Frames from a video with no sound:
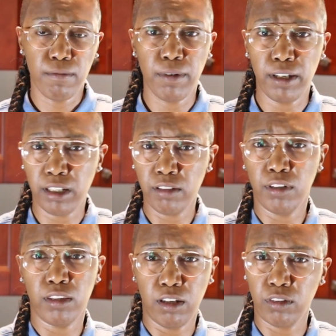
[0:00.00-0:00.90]
But
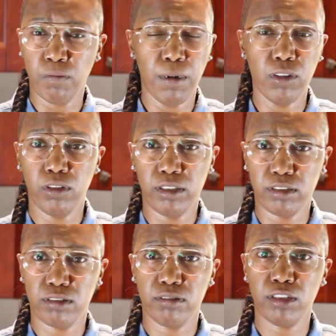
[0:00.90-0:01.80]
even though the
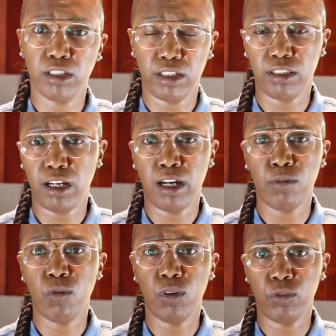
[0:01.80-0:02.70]
boneless chicken
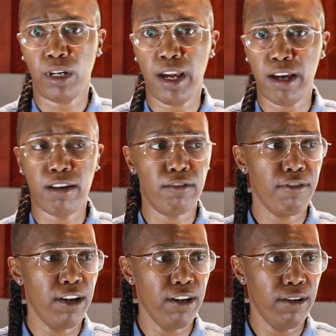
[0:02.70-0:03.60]
thigh won't have,